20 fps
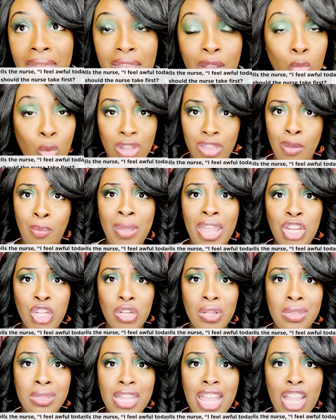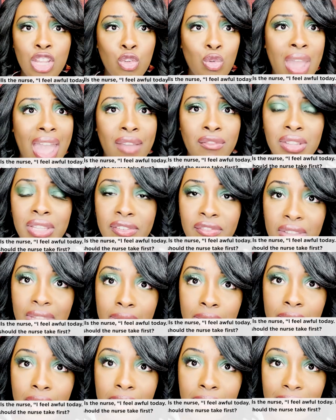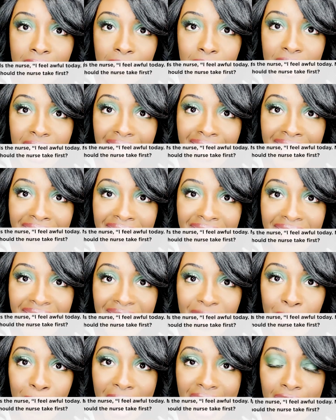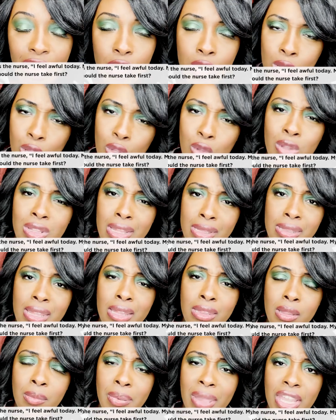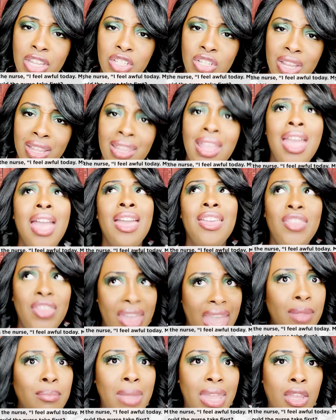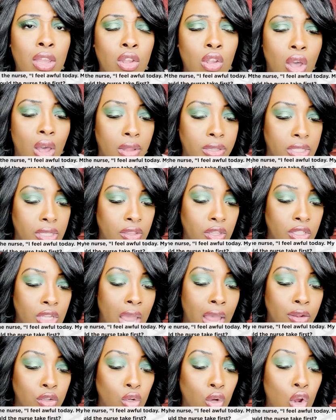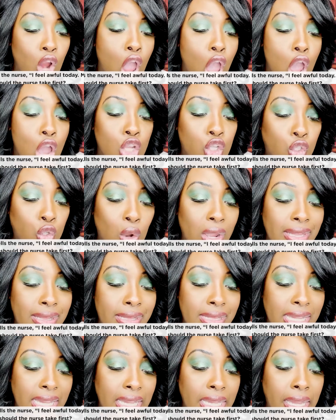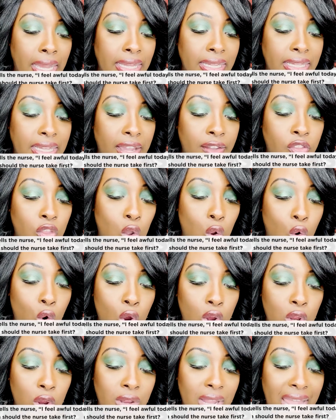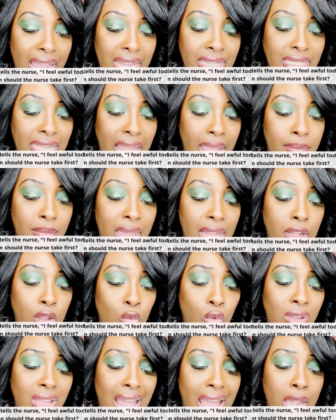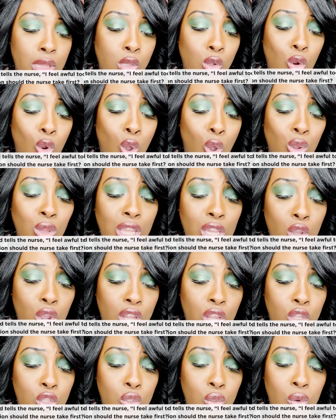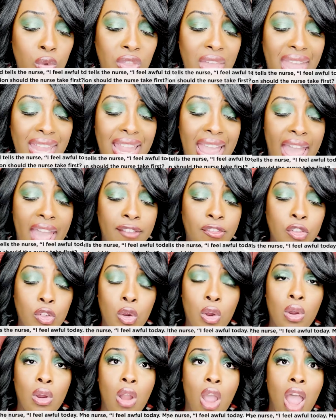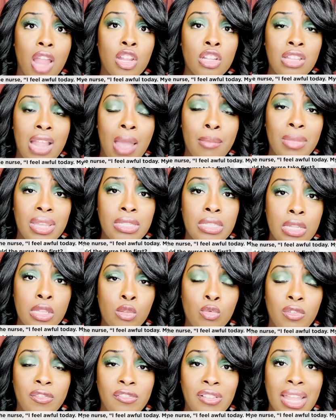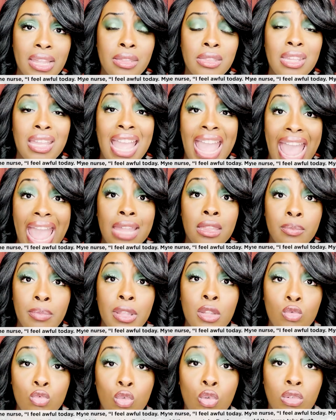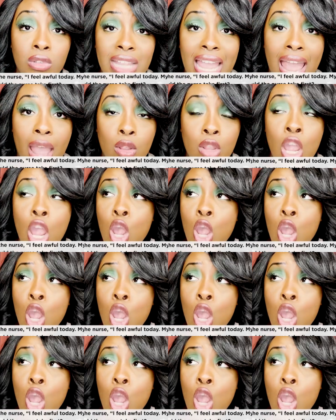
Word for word: What the patient said. You haven't even assessed them yet, right? So you're going to assess the patient, then make a call to the doctor. Choice C, give the ordered antiemetic. Well, guys, you're only going to do that after autonomic dysreflexia has been ruled out.